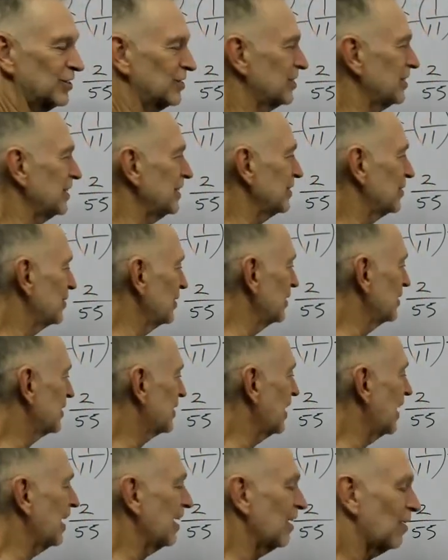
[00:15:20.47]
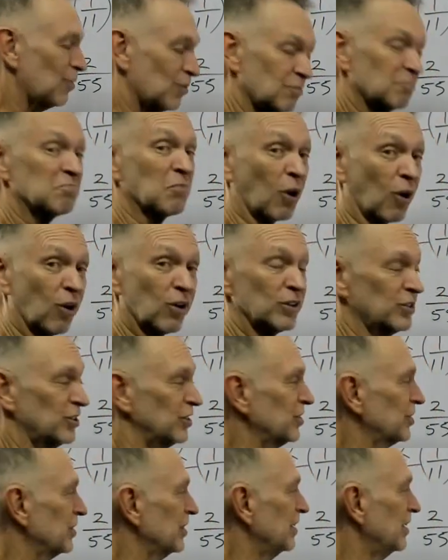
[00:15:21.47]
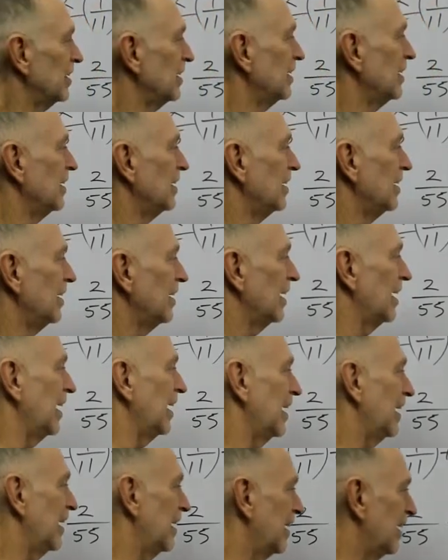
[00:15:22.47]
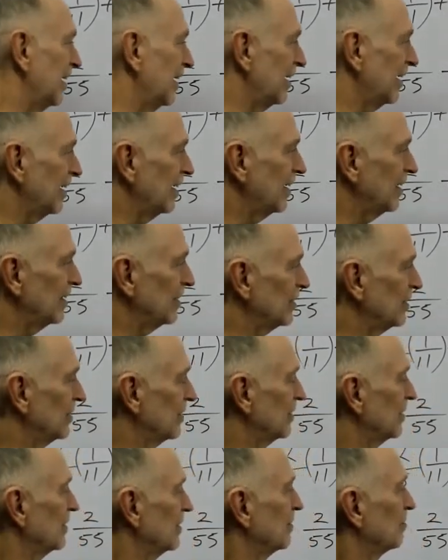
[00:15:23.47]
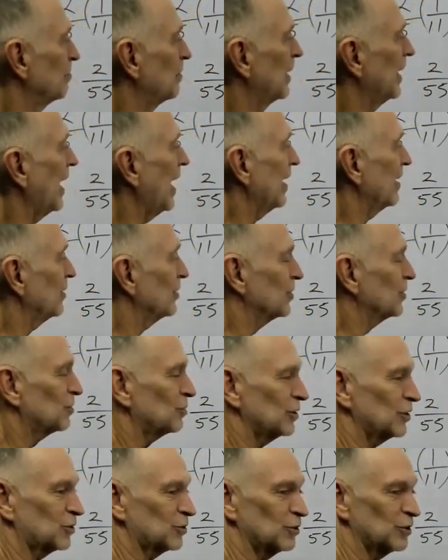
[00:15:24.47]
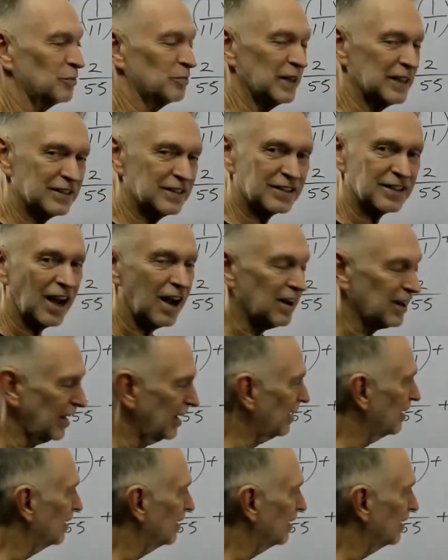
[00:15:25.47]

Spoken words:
is in Tagalog. Oranges. And bananas, which would be saging.